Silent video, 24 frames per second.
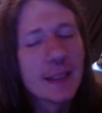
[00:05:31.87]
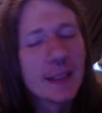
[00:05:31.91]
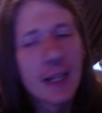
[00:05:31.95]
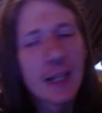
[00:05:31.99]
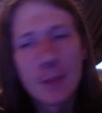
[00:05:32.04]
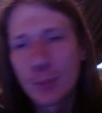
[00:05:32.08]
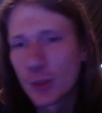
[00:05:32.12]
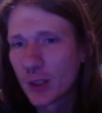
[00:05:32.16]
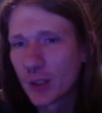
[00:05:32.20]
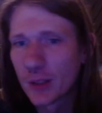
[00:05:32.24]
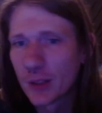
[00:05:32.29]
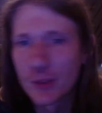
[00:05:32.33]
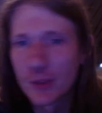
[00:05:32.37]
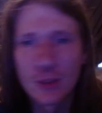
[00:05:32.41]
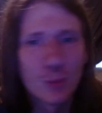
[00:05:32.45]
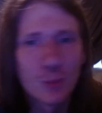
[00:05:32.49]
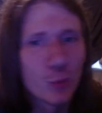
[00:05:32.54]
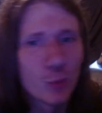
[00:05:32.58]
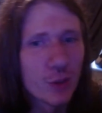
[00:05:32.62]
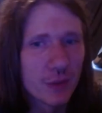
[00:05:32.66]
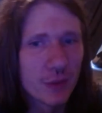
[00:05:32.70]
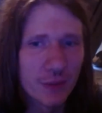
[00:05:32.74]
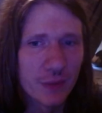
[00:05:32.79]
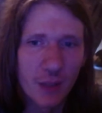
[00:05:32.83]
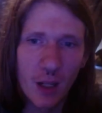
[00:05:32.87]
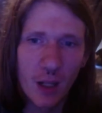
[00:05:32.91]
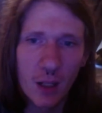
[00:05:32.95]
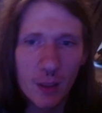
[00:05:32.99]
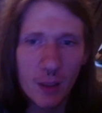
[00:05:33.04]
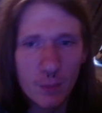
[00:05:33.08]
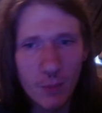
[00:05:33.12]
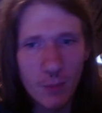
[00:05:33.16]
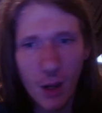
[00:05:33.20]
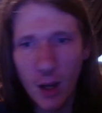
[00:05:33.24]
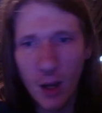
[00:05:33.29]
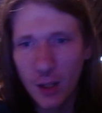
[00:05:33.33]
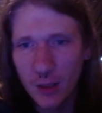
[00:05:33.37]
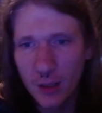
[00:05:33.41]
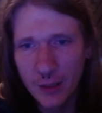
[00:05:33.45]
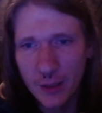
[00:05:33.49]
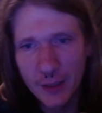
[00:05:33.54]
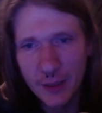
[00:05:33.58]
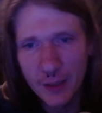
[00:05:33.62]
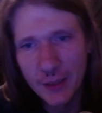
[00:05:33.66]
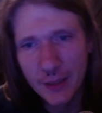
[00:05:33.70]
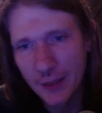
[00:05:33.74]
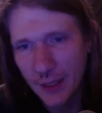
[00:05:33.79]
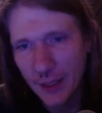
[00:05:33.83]
I put on some more Flogging
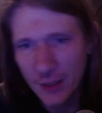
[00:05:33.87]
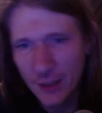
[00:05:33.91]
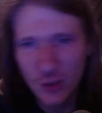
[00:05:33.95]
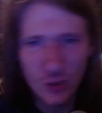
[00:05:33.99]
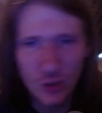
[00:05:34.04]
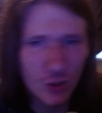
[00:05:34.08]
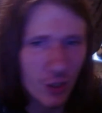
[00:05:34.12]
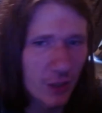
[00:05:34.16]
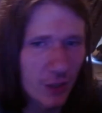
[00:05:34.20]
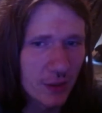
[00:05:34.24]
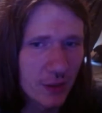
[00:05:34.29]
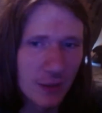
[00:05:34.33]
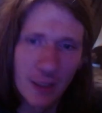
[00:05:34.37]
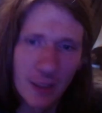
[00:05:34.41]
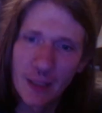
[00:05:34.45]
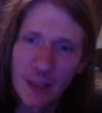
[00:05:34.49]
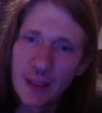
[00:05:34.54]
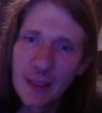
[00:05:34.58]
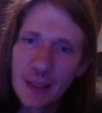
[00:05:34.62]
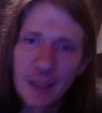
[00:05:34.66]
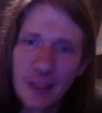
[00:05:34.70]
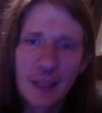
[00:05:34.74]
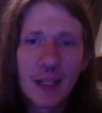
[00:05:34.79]
Molly and I just started thinking.